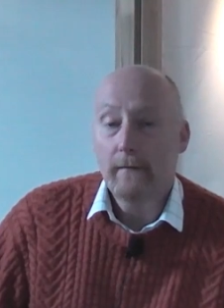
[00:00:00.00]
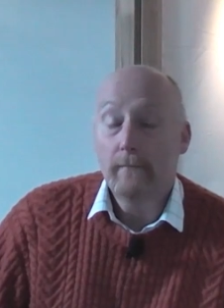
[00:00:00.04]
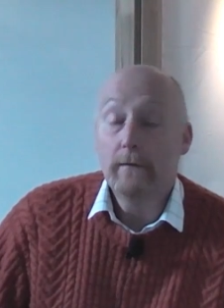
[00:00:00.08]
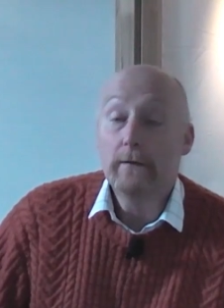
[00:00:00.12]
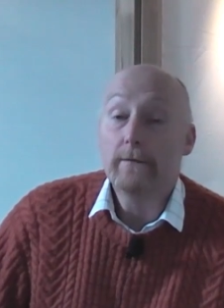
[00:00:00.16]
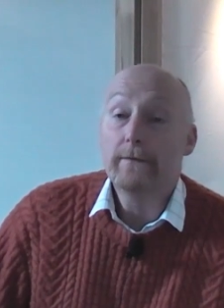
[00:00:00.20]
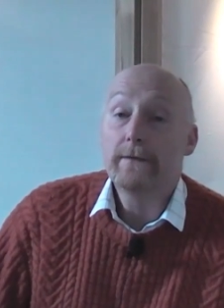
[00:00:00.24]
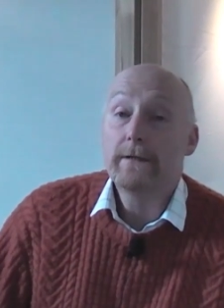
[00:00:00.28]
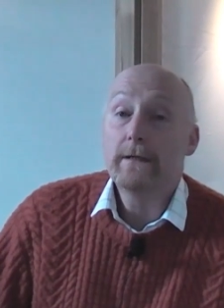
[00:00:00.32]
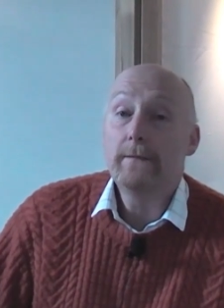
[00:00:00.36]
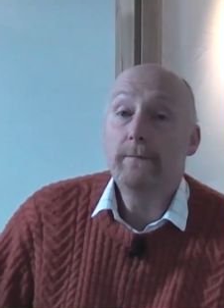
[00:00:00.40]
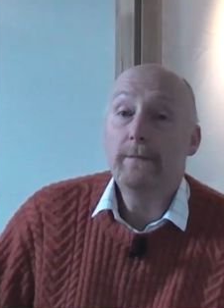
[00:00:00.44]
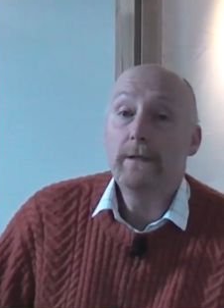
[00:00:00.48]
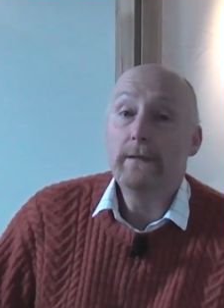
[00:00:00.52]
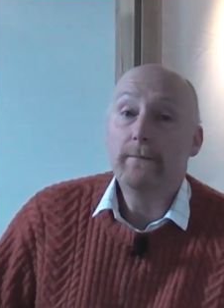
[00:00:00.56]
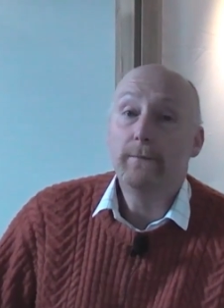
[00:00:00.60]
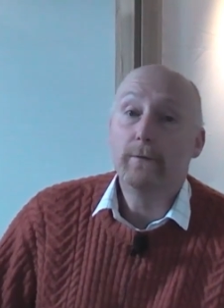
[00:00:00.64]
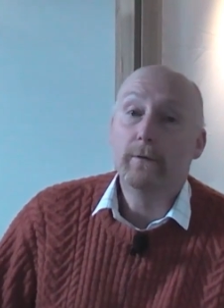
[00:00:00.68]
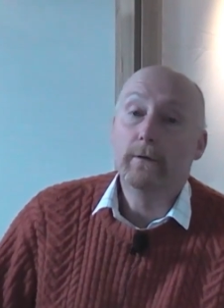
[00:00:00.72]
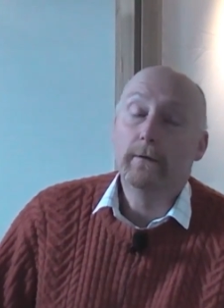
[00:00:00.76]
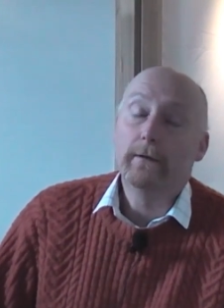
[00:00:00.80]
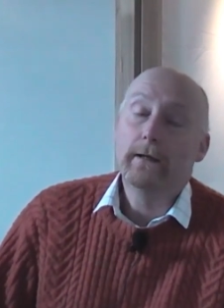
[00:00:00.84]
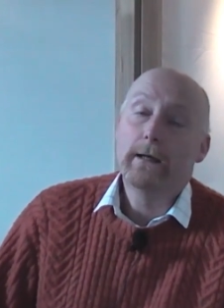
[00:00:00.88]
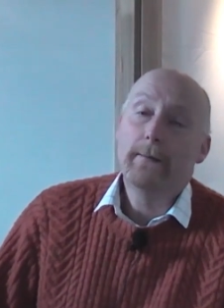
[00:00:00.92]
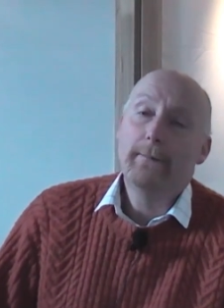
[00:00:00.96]
Well, simply
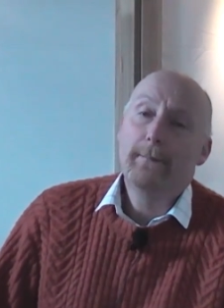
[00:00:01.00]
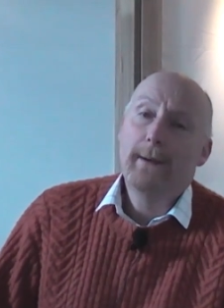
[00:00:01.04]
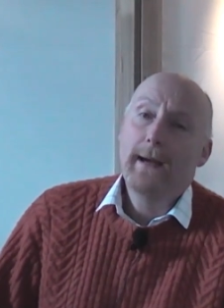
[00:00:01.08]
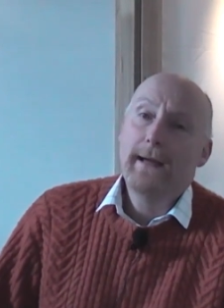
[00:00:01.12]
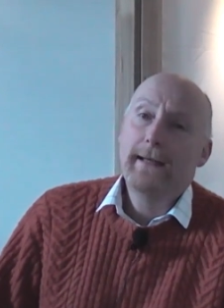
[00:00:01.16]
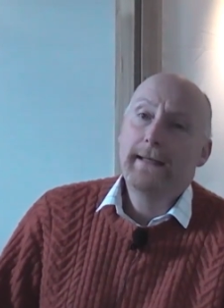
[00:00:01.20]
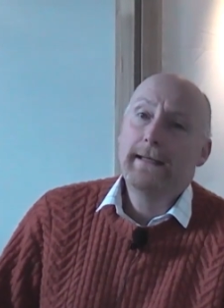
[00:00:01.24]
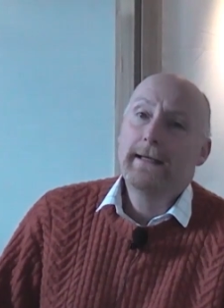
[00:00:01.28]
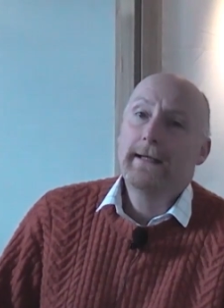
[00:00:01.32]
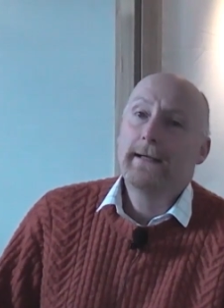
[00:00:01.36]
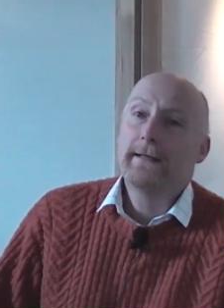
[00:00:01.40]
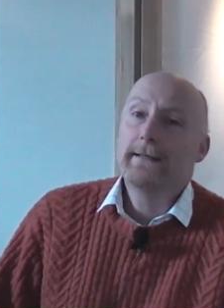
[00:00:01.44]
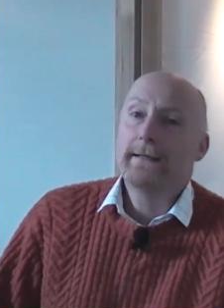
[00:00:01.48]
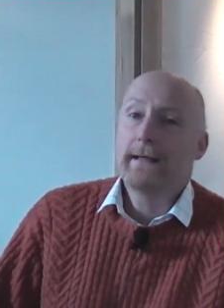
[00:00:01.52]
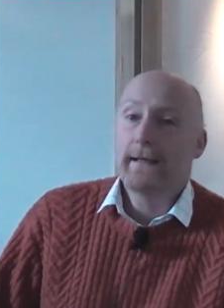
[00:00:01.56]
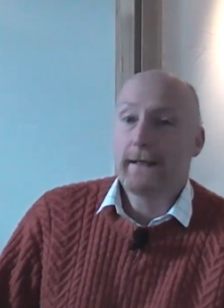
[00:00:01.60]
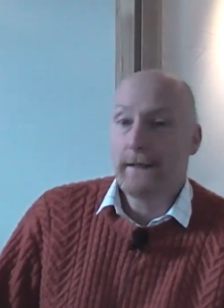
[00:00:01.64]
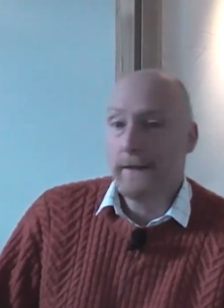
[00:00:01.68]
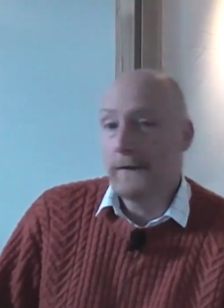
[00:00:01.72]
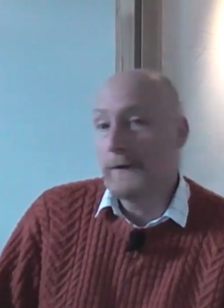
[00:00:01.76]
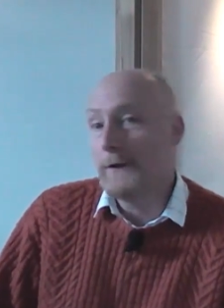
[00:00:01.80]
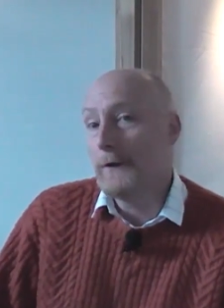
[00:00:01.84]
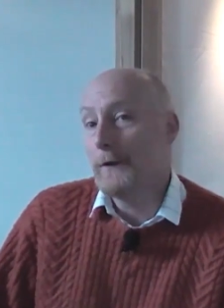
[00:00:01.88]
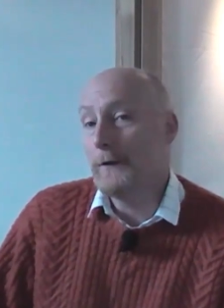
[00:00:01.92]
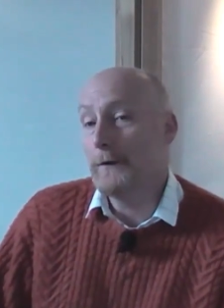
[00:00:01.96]
put, a panic attack
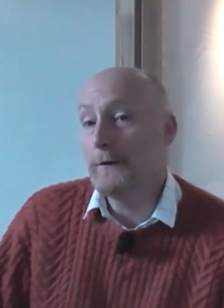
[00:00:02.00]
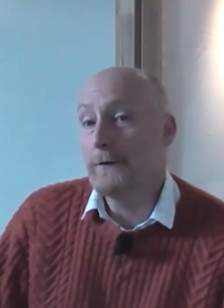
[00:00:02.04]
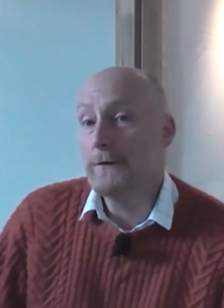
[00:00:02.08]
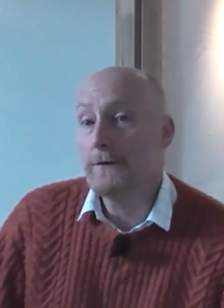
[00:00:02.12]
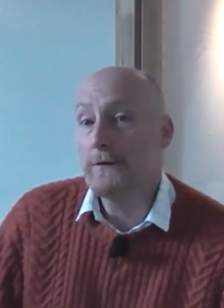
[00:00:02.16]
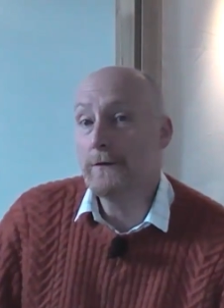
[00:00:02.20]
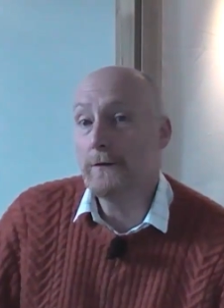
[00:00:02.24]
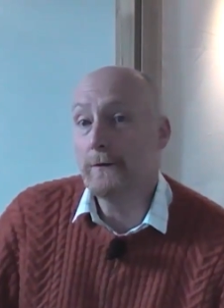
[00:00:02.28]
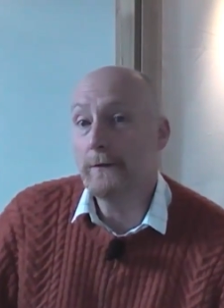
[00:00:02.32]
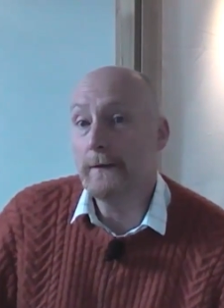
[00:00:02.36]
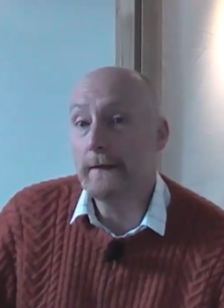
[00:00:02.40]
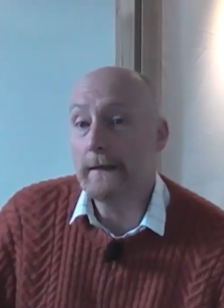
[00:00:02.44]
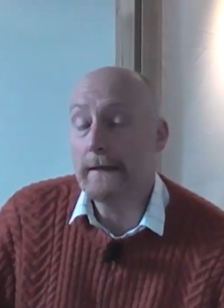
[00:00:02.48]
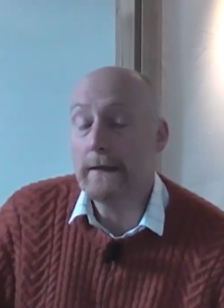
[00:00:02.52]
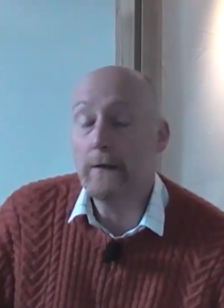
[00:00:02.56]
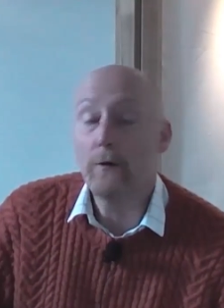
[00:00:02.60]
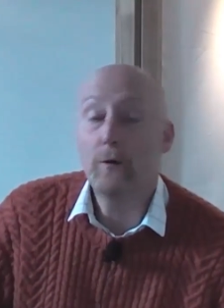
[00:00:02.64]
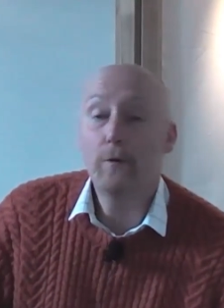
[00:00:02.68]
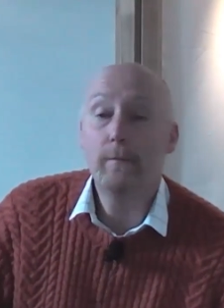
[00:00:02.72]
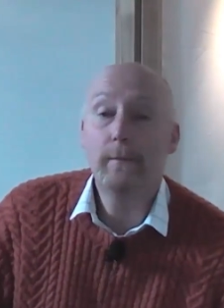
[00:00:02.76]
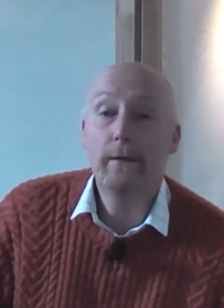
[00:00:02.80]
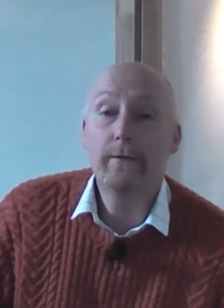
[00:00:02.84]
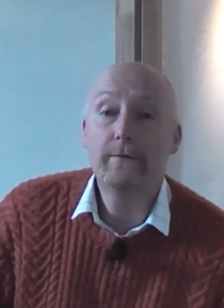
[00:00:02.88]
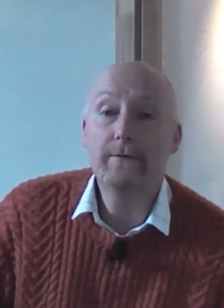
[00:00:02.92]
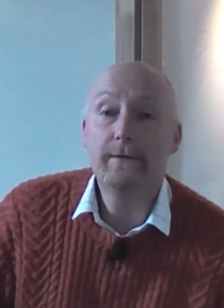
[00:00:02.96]
occurs during the
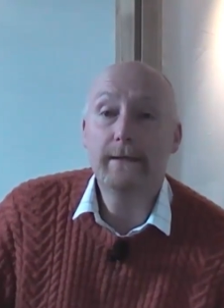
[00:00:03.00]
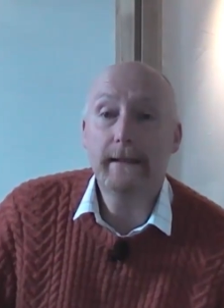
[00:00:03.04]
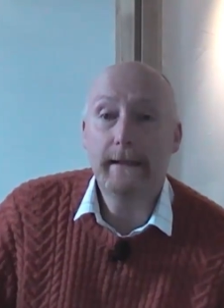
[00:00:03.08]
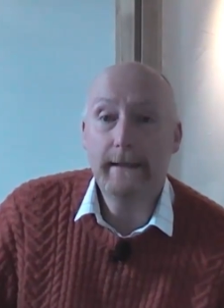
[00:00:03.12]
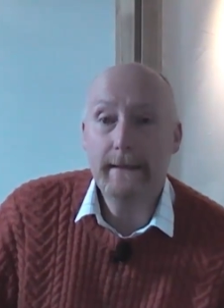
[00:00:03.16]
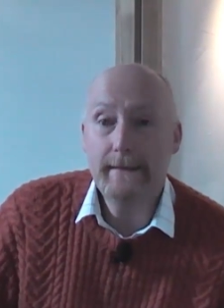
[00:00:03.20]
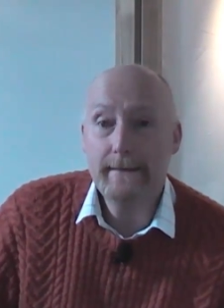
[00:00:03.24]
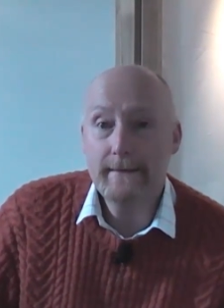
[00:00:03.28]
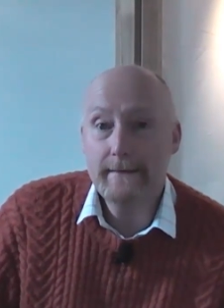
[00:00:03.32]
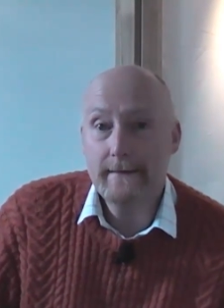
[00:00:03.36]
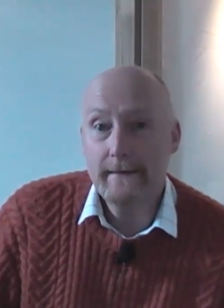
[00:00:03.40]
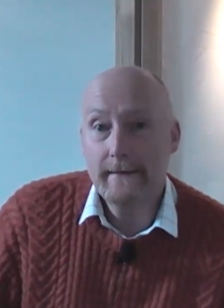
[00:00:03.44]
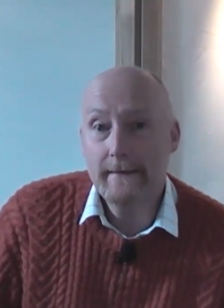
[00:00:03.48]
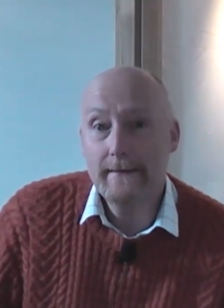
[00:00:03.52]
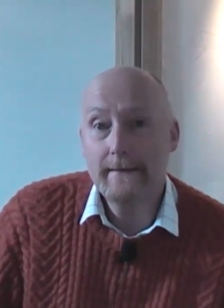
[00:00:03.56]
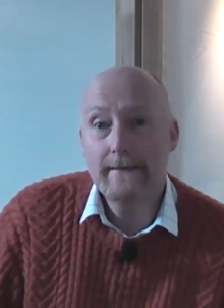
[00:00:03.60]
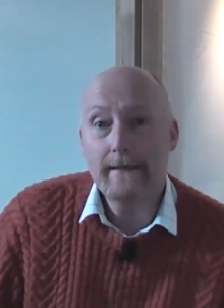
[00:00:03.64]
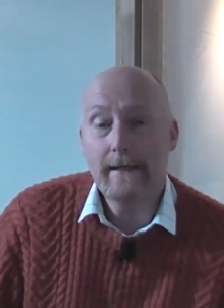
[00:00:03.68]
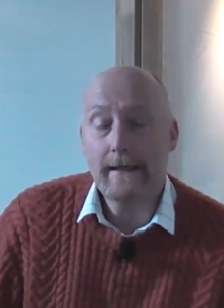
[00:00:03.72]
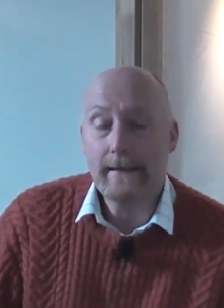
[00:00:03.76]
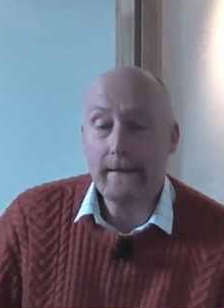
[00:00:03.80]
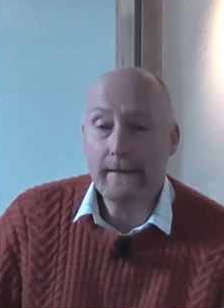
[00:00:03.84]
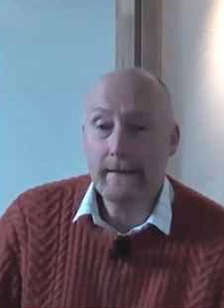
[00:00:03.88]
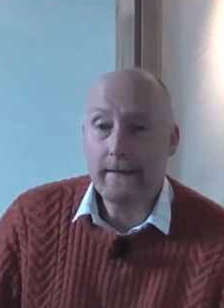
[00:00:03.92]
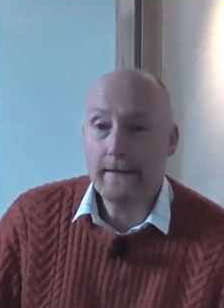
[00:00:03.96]
almost
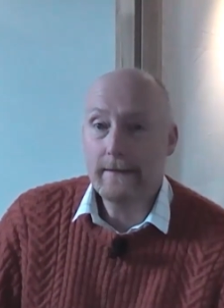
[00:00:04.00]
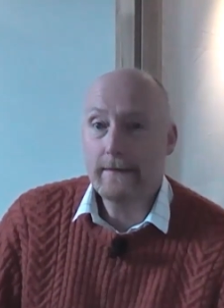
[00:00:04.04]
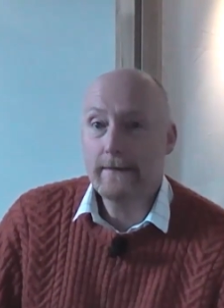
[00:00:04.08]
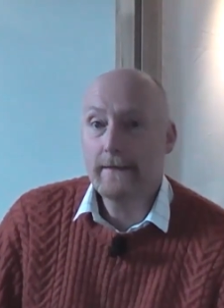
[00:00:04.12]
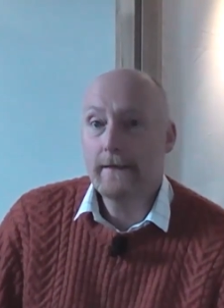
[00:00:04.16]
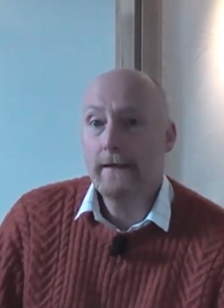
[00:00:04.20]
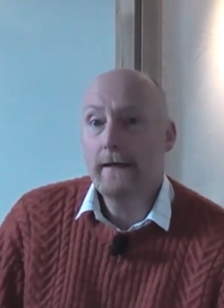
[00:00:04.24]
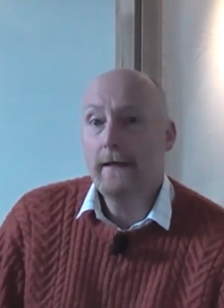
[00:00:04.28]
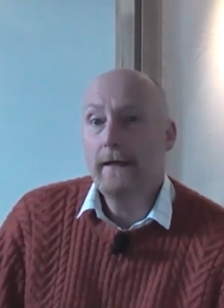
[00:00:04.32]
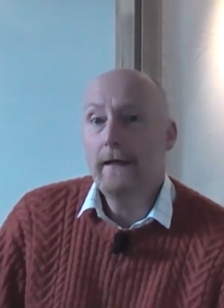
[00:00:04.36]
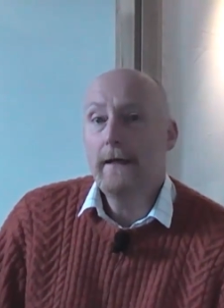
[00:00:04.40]
instantaneous